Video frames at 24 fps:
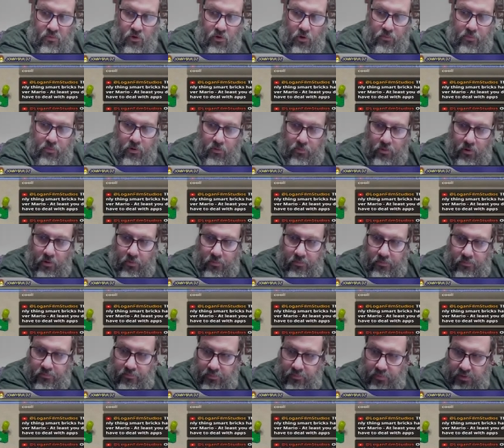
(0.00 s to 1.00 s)
Hope.
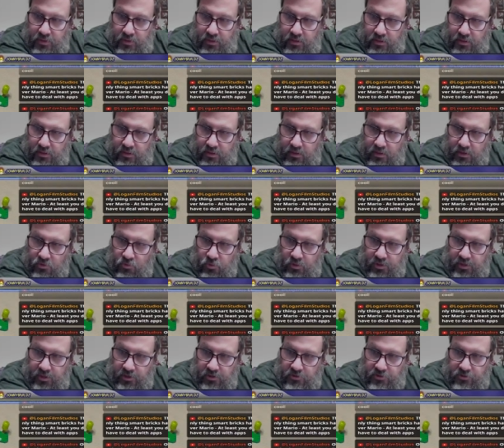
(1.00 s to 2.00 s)
20
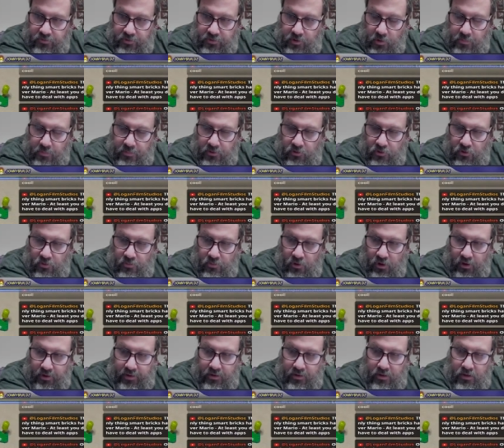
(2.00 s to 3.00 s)
years if you open a new
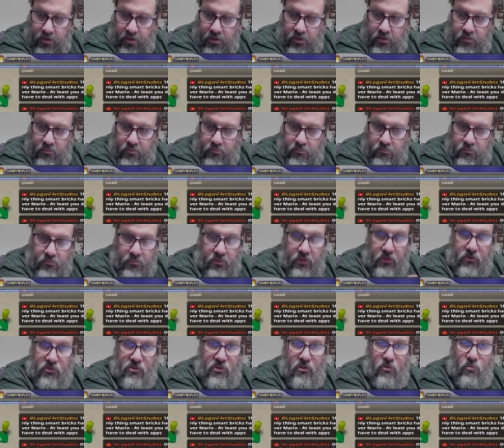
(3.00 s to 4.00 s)
Mario. He'll
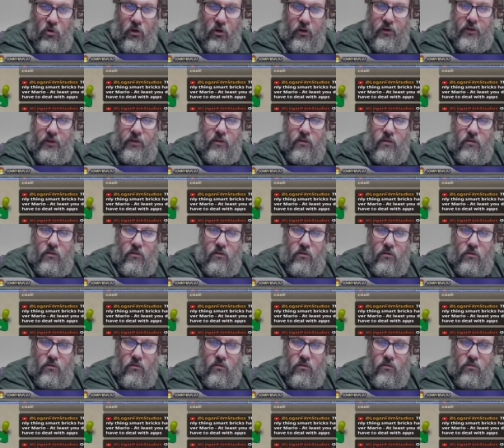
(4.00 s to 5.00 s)
still work.
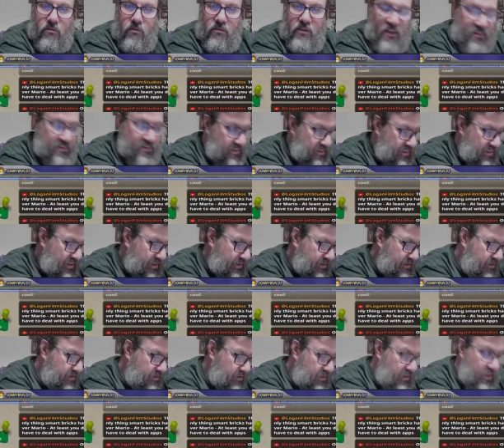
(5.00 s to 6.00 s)
That's the thing.
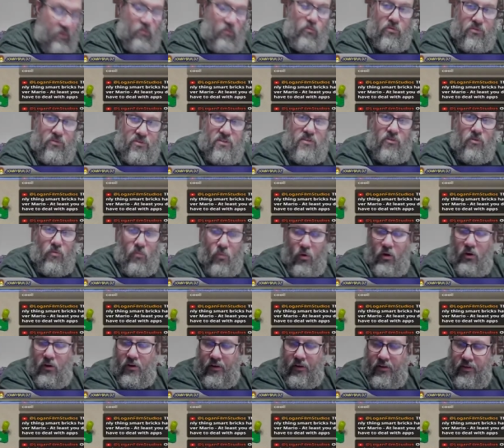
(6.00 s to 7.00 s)
He will still
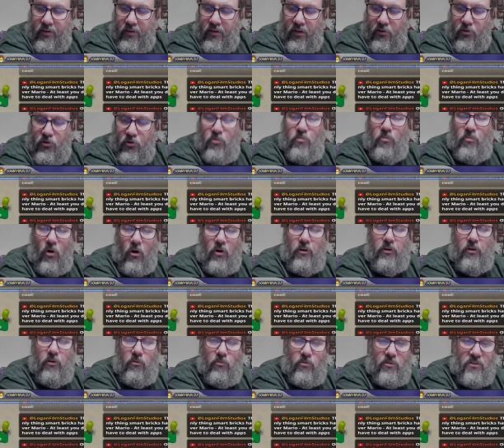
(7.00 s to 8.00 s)
work. A new Mario
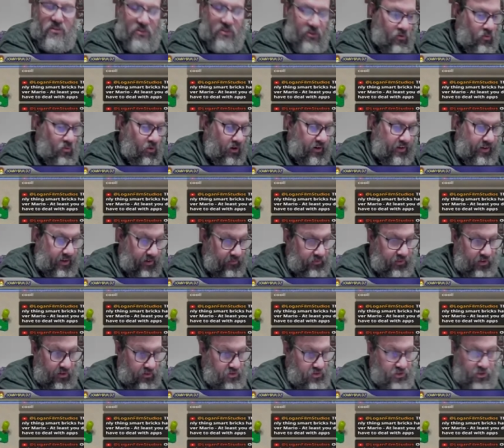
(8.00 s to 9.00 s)
would still work if
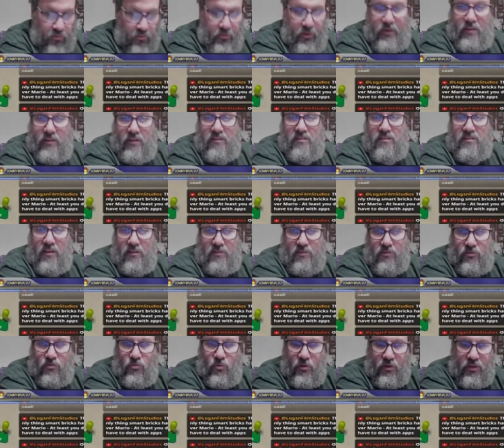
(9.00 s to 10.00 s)
they're still making sets in
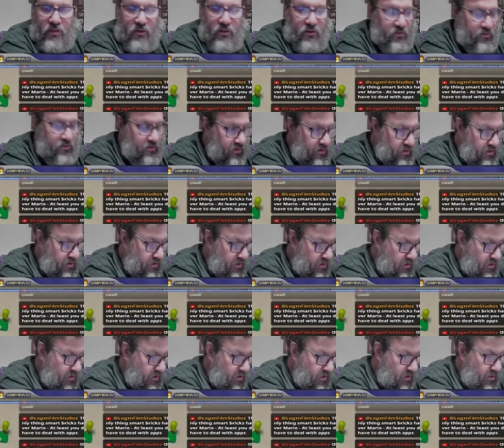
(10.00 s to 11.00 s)
20 years.
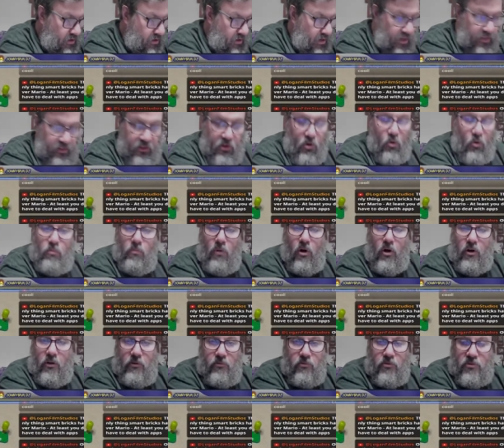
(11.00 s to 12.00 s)
And the old
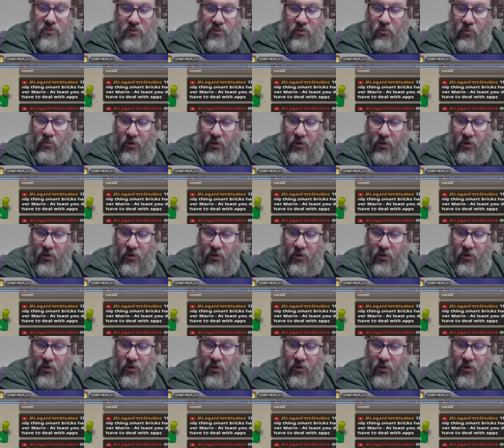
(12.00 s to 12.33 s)
Mario will still work.